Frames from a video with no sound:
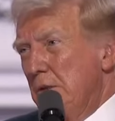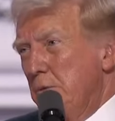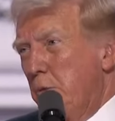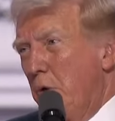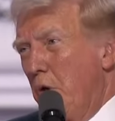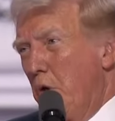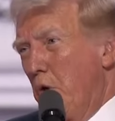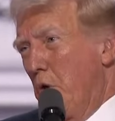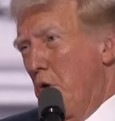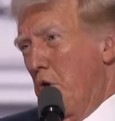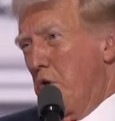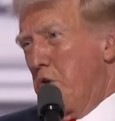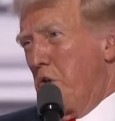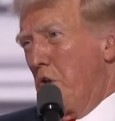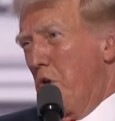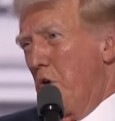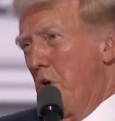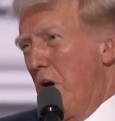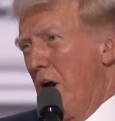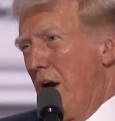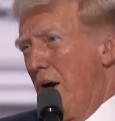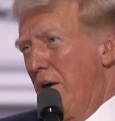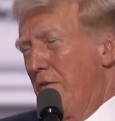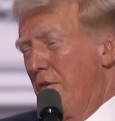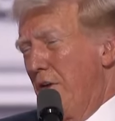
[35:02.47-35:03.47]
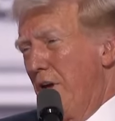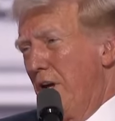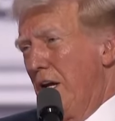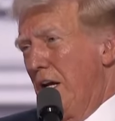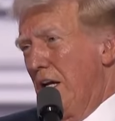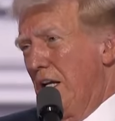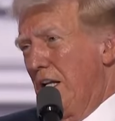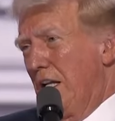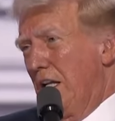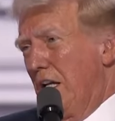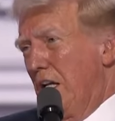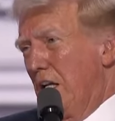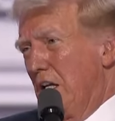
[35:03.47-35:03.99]
We also have an
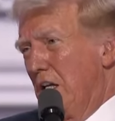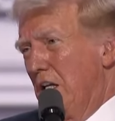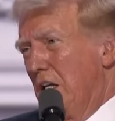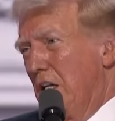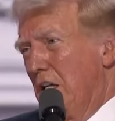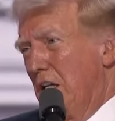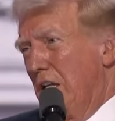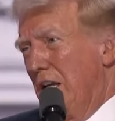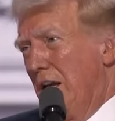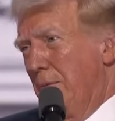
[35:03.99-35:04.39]
illegal